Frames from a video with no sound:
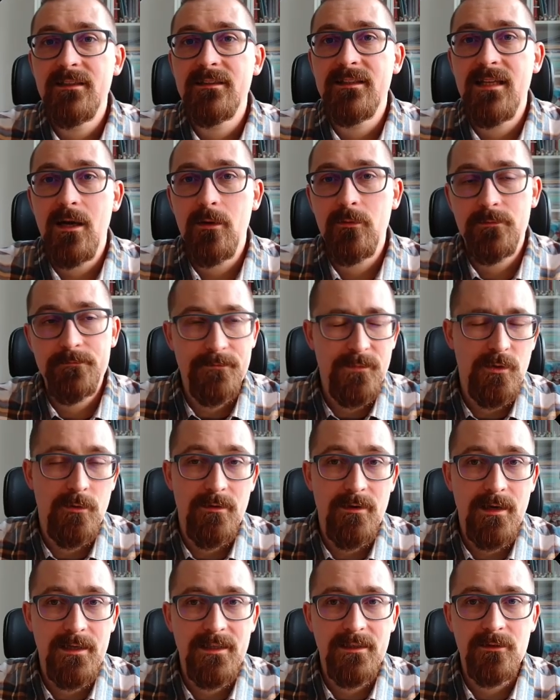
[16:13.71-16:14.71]
now you're
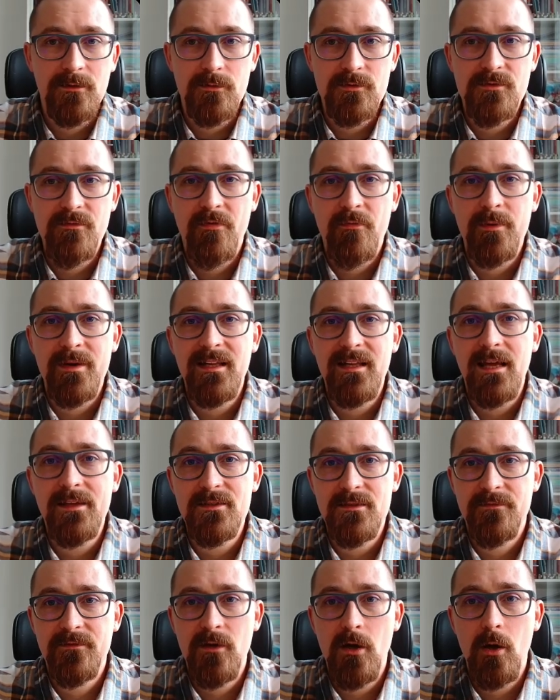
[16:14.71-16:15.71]
running those 3 lines
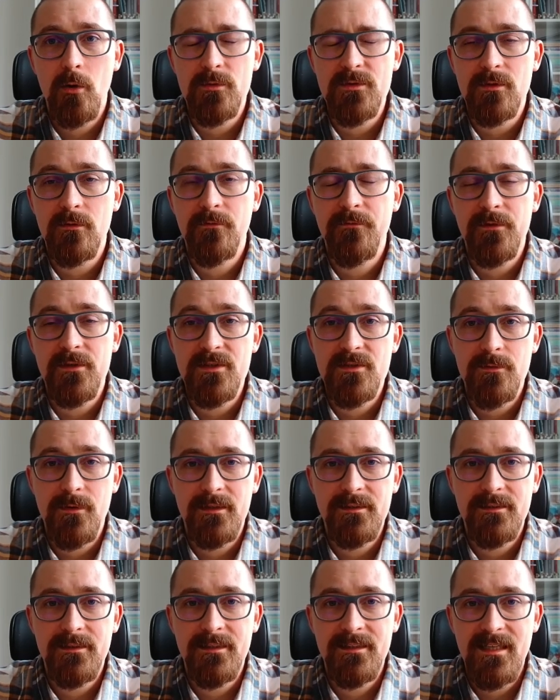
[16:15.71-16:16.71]
of code. So first
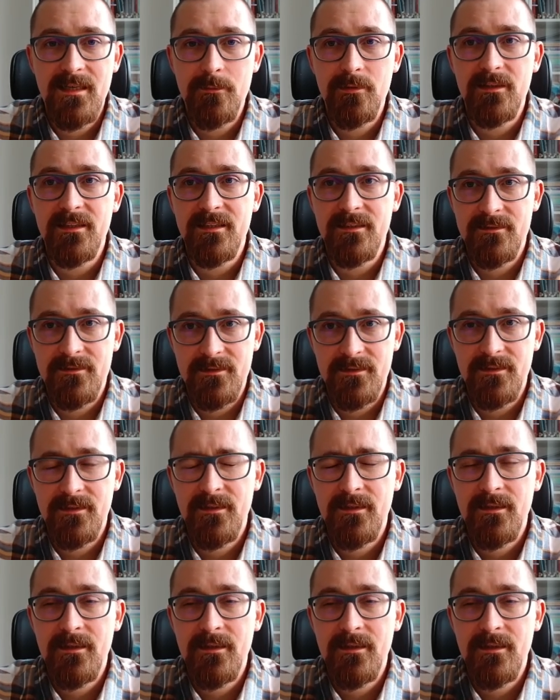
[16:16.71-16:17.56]
one, enabling the